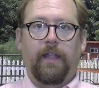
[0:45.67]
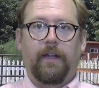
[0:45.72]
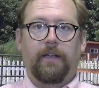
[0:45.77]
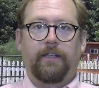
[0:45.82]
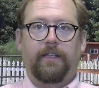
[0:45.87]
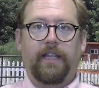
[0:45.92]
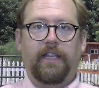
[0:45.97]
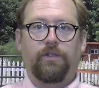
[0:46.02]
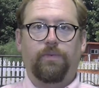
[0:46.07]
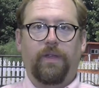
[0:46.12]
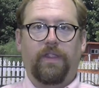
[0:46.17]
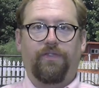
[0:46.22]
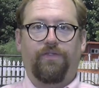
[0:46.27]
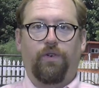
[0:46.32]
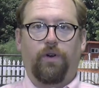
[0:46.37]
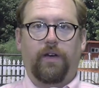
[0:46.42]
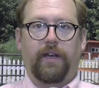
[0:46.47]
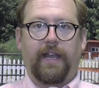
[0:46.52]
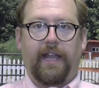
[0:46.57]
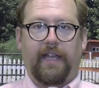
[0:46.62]
Today's weather
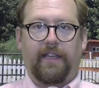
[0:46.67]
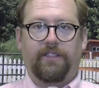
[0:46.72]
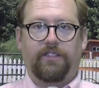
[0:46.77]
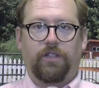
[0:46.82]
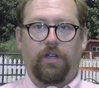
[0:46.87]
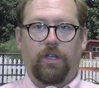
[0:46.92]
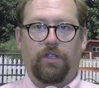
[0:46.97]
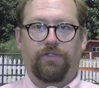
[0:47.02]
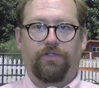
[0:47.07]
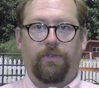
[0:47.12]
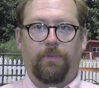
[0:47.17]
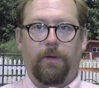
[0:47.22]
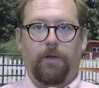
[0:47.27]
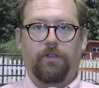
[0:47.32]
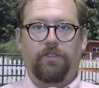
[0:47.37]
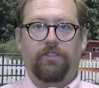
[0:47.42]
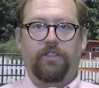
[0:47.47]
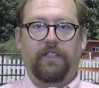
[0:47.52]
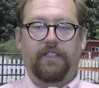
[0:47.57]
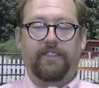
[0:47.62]
forecast calls for
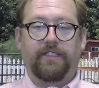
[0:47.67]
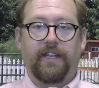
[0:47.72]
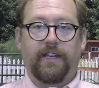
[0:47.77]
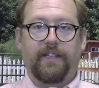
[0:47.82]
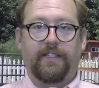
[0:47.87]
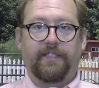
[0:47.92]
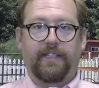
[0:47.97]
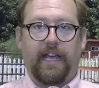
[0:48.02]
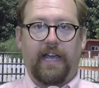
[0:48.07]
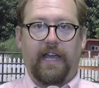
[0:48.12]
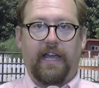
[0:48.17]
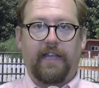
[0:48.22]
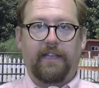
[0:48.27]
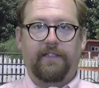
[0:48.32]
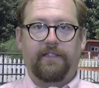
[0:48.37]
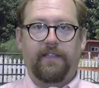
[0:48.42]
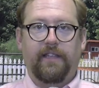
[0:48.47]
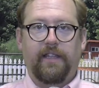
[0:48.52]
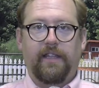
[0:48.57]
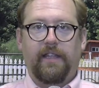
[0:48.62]
mostly sunny
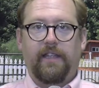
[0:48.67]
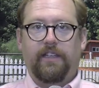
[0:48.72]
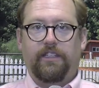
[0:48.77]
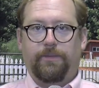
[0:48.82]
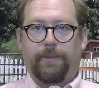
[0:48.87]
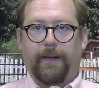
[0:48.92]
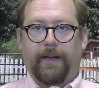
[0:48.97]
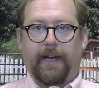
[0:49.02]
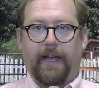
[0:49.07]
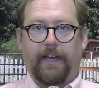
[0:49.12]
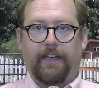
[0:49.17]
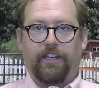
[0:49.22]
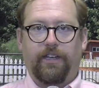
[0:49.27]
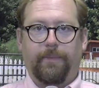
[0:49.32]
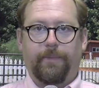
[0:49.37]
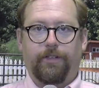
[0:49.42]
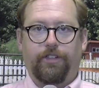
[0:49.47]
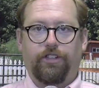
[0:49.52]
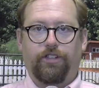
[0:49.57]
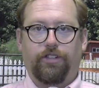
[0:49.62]
skies. Expect high
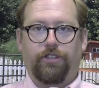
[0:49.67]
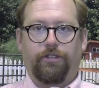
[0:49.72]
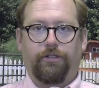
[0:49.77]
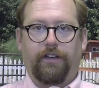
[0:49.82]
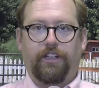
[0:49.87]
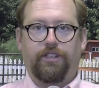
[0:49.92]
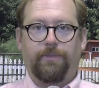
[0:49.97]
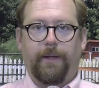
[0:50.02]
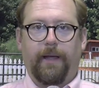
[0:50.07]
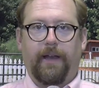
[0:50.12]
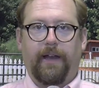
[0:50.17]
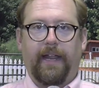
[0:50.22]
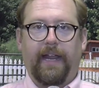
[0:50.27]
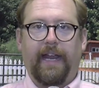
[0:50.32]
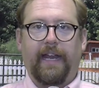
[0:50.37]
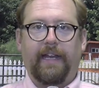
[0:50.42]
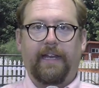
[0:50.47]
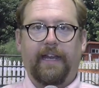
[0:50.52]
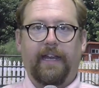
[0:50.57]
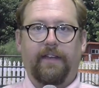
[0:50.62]
temperatures to reach about
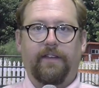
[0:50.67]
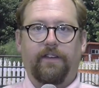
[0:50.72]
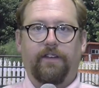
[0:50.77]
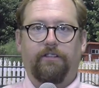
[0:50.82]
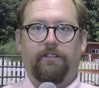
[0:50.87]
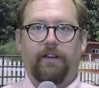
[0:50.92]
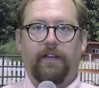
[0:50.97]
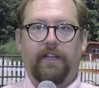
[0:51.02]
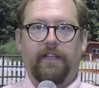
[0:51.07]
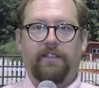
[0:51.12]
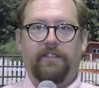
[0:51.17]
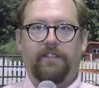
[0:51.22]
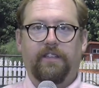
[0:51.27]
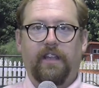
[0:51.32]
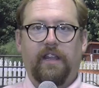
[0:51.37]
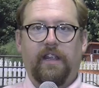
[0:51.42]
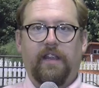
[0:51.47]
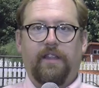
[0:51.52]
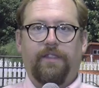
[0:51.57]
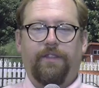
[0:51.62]
88 degrees.
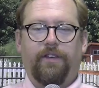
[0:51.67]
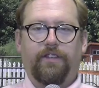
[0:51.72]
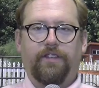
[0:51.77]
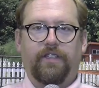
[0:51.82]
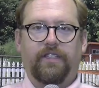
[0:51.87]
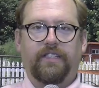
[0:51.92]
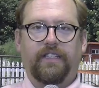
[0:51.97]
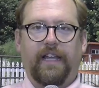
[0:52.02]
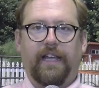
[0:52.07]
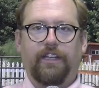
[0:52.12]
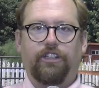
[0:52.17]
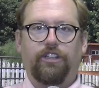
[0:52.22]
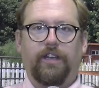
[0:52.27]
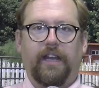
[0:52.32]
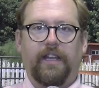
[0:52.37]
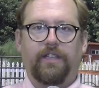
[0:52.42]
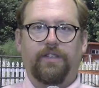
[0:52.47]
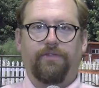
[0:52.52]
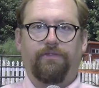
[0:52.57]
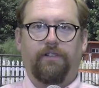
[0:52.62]
There's a slight
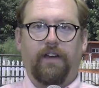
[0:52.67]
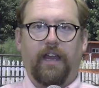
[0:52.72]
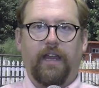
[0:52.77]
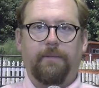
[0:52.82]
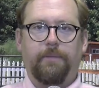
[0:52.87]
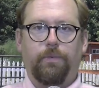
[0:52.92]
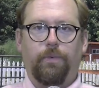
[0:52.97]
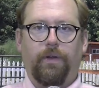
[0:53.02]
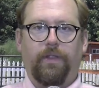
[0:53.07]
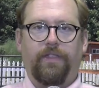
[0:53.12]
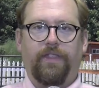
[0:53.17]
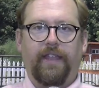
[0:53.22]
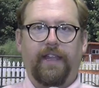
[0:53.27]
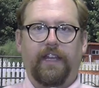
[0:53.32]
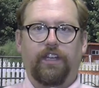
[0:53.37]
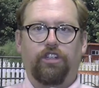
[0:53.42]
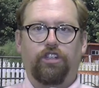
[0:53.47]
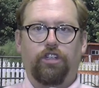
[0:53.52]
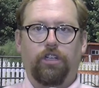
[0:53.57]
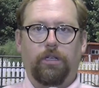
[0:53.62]
chance of rain, but we think
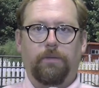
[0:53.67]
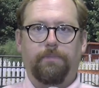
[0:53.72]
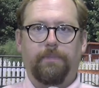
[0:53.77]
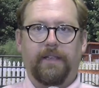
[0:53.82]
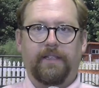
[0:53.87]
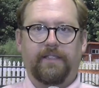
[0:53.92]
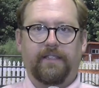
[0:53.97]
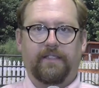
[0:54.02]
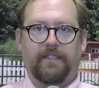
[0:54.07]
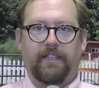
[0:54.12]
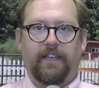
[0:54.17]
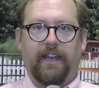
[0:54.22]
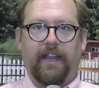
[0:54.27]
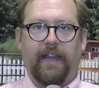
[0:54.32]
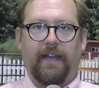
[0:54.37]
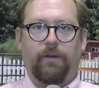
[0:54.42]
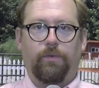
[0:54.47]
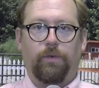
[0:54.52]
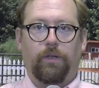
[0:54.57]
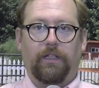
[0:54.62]
it should miss us today
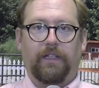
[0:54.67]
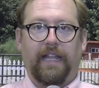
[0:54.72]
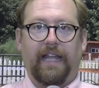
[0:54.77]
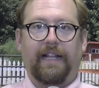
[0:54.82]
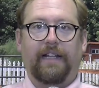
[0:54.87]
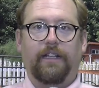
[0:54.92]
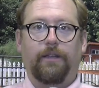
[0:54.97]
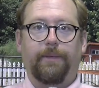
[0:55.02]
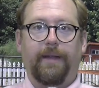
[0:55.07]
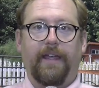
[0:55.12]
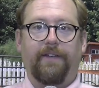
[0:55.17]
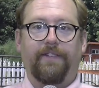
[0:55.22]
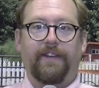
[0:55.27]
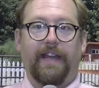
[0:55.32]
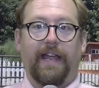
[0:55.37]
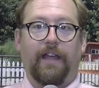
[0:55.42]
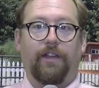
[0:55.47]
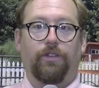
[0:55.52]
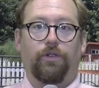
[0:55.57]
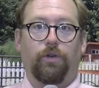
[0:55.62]
and we'll likely be having
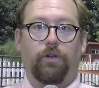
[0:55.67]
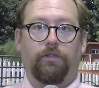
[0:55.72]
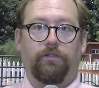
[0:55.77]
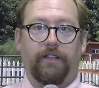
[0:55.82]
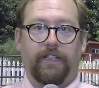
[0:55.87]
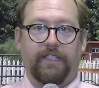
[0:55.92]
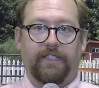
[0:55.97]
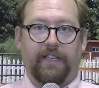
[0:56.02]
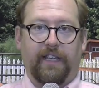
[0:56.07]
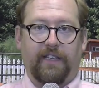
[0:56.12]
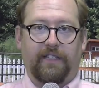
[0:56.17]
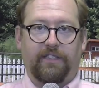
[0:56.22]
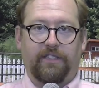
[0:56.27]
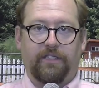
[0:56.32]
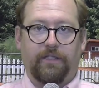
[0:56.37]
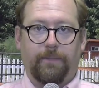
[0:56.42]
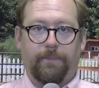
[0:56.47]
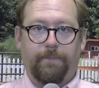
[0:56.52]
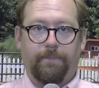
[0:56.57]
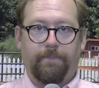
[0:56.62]
outdoor recess.